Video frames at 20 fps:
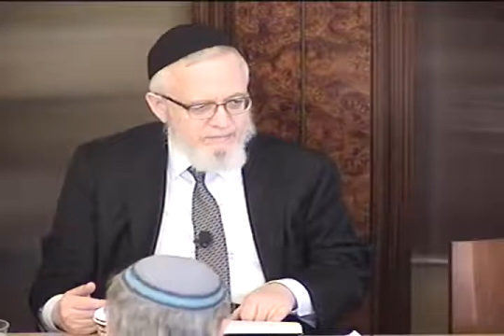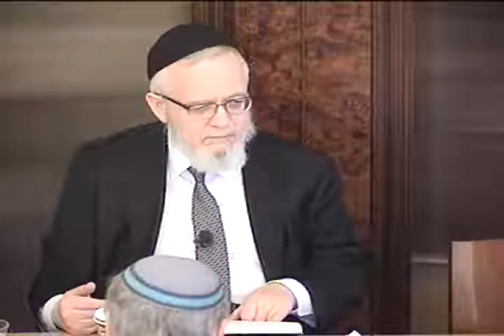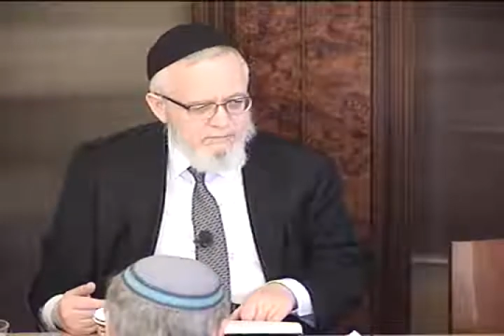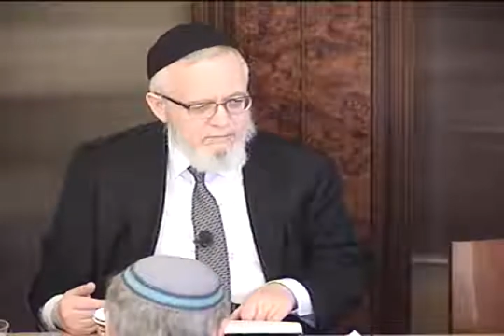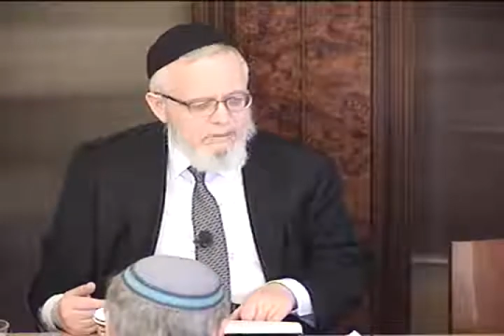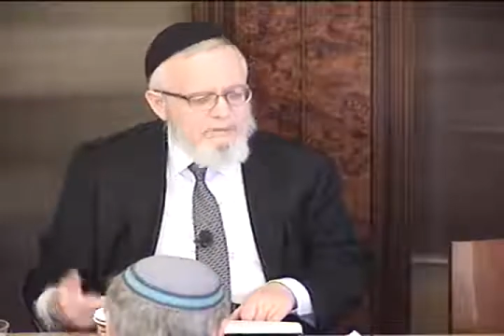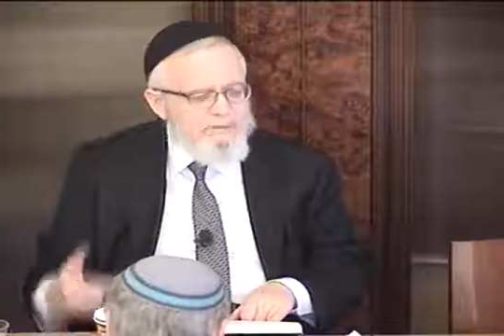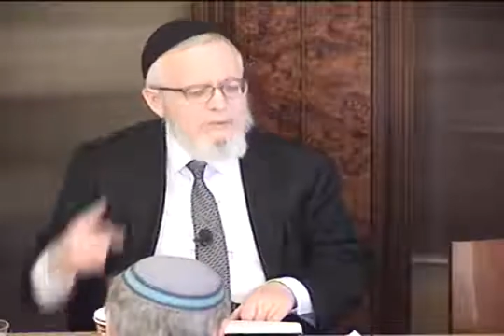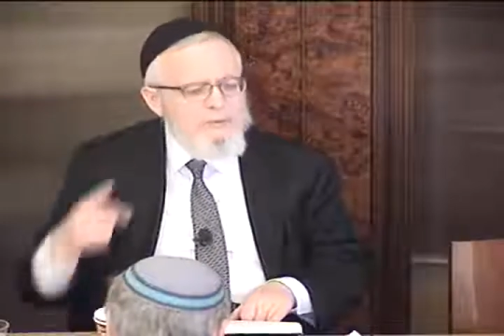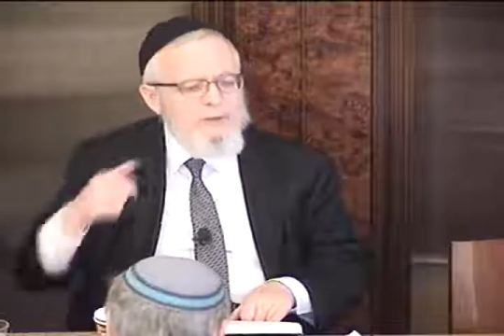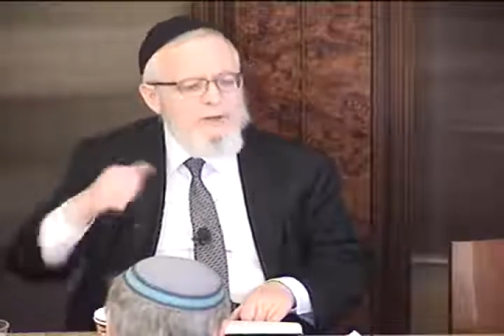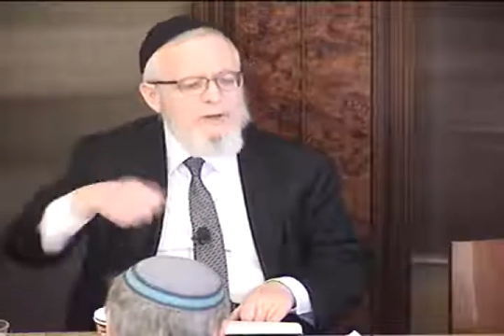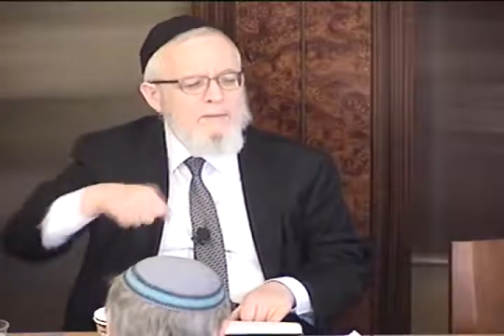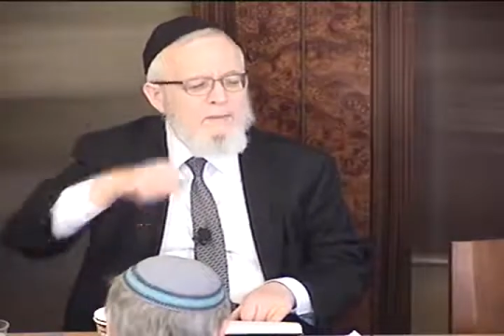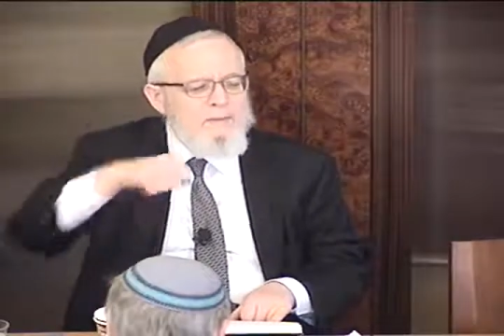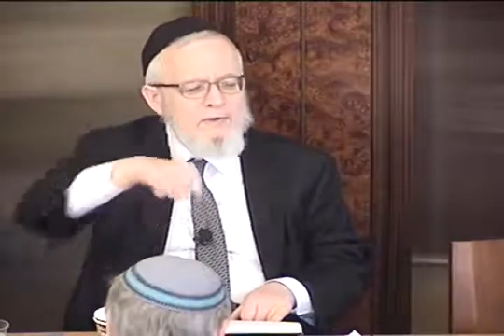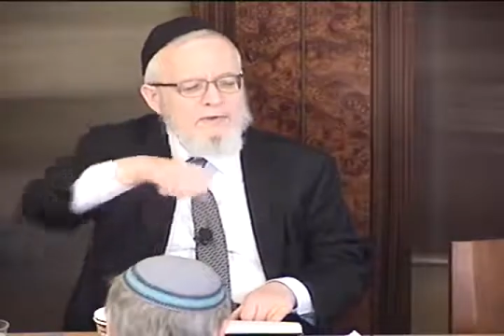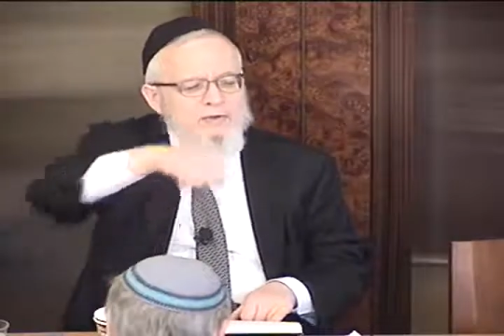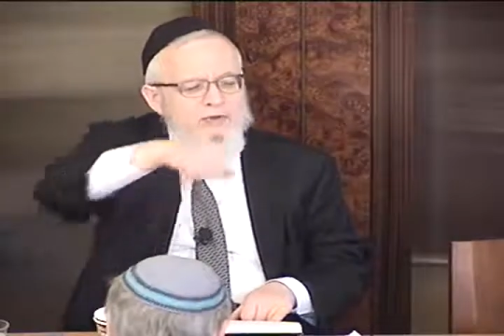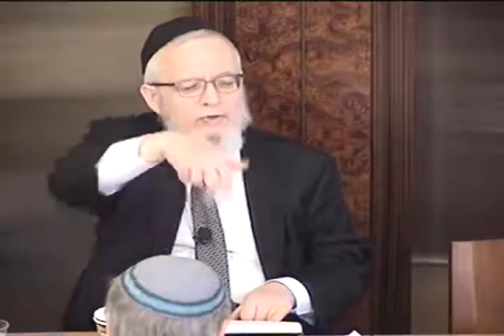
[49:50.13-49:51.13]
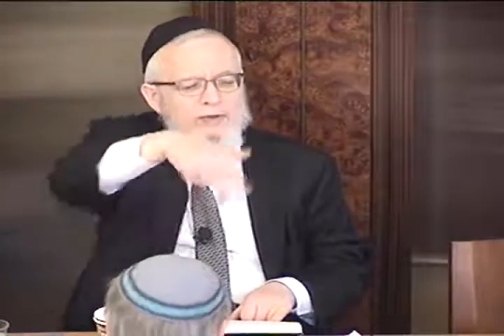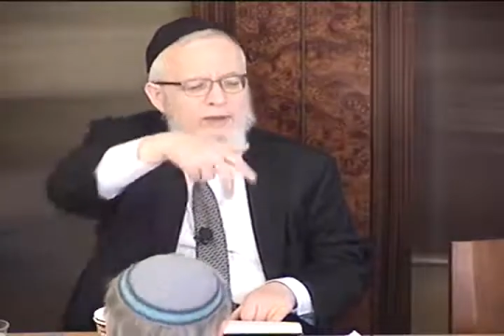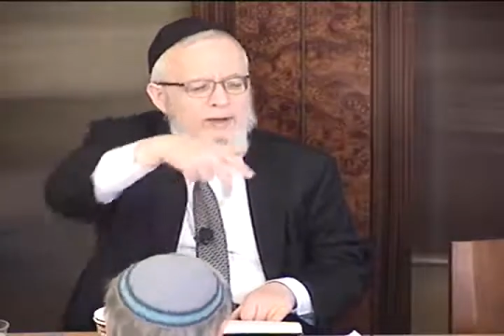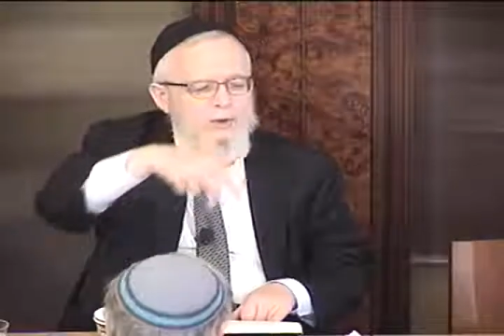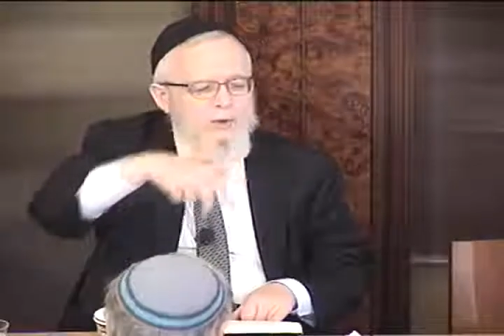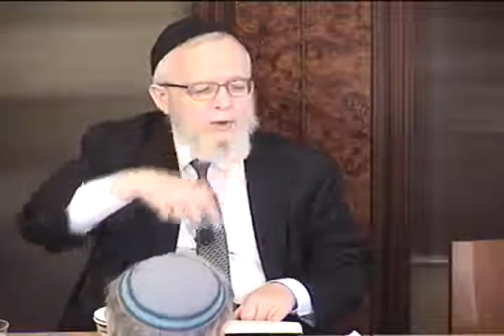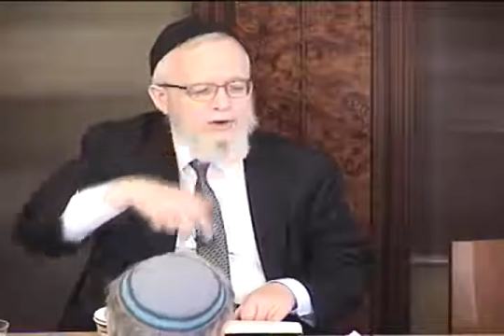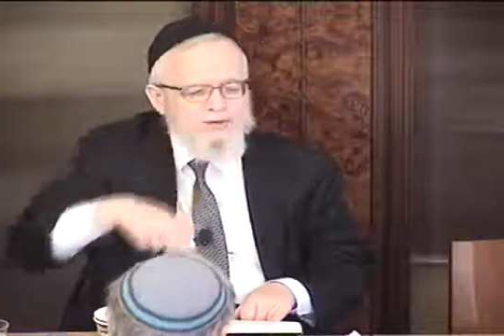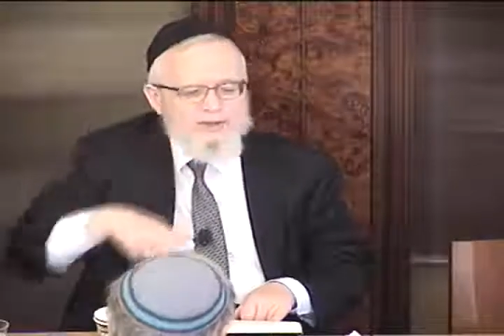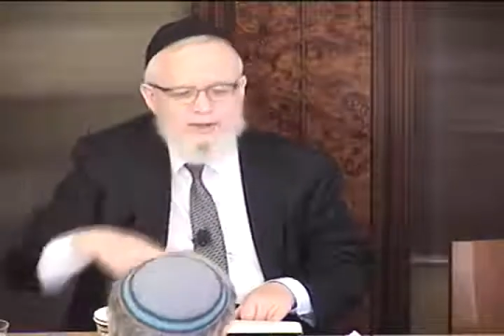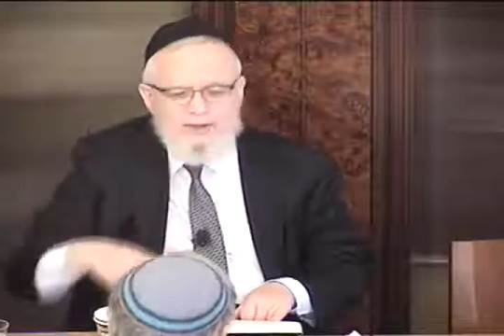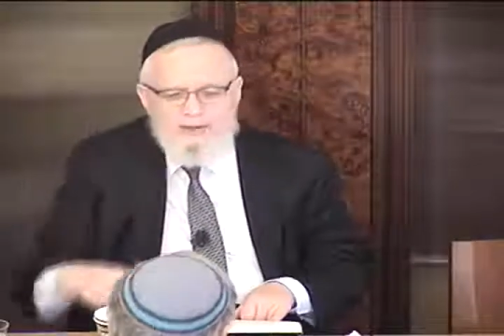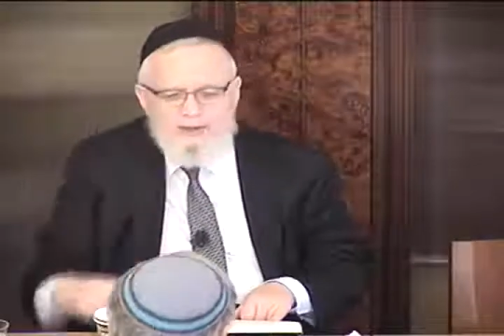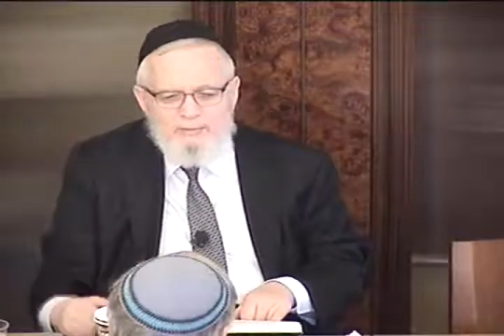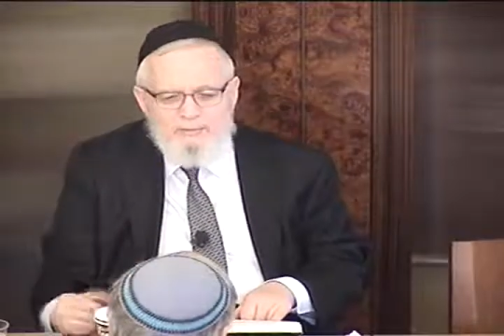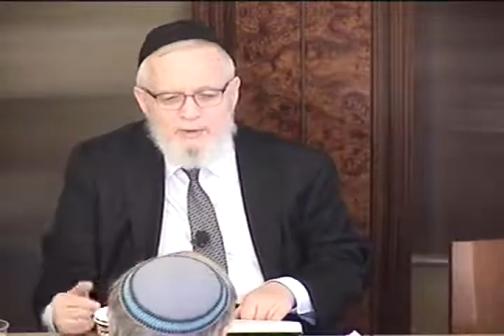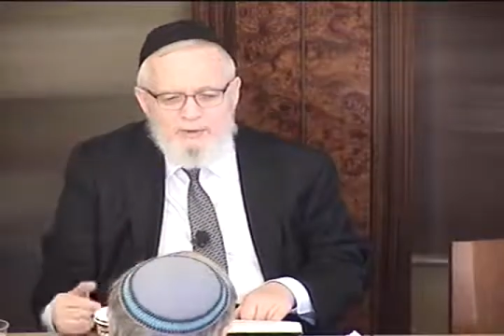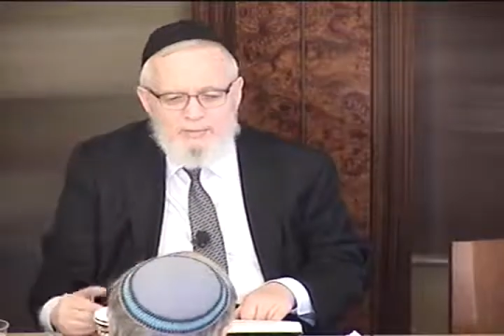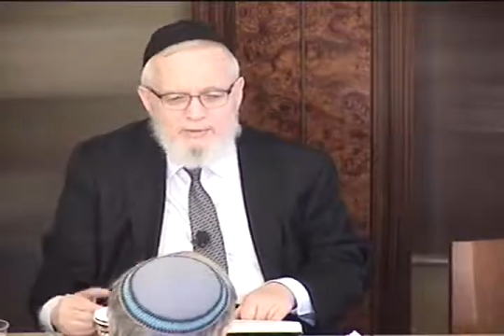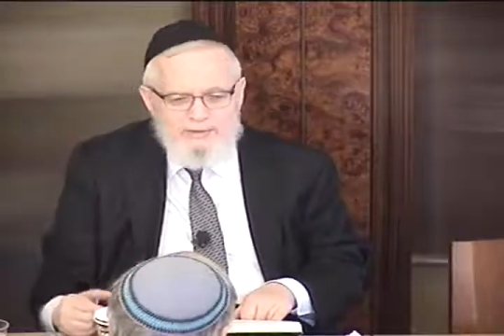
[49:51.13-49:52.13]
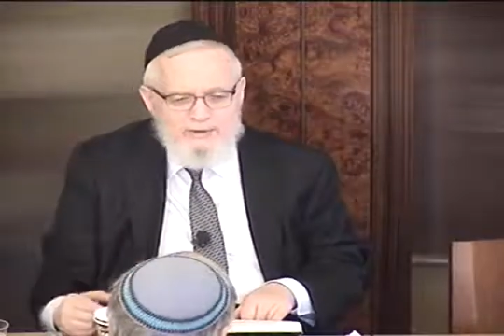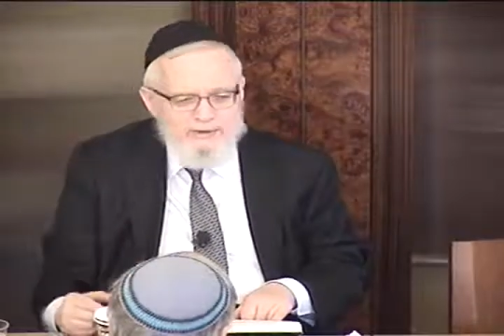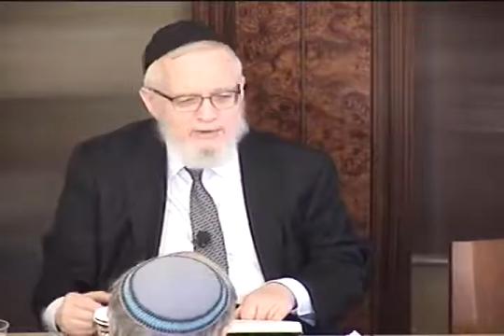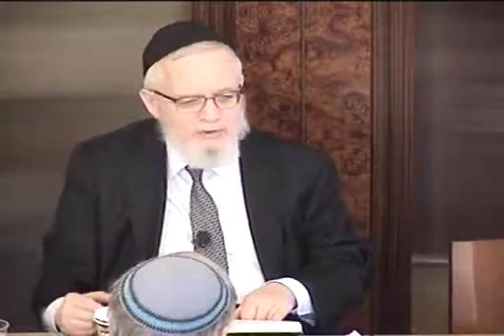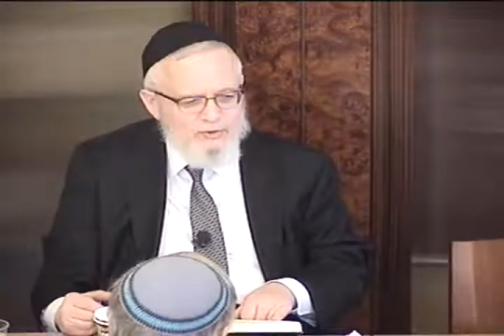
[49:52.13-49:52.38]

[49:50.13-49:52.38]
But before you pull the trigger, why don't you tell me you're pulling the